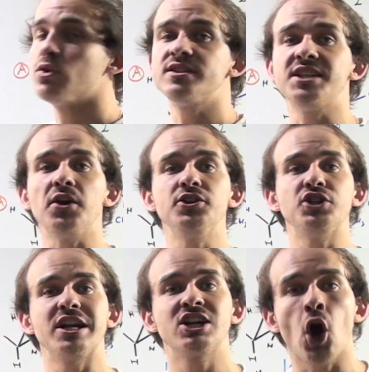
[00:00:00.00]
or
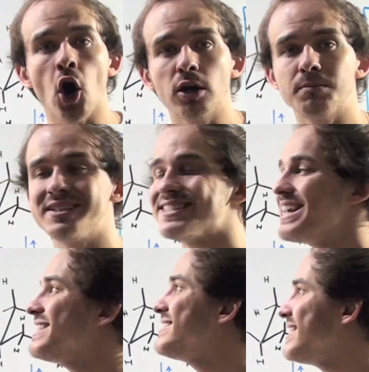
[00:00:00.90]
stereogenic carbons
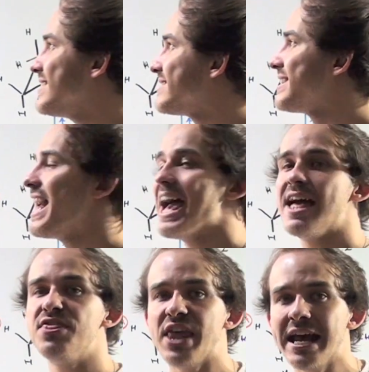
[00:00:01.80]
exist.
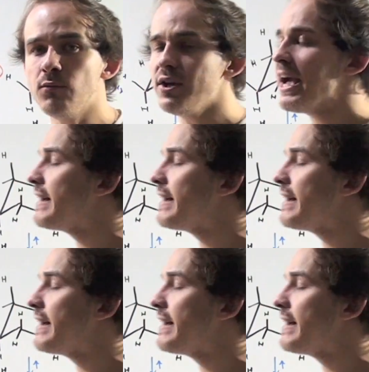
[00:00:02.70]
And then we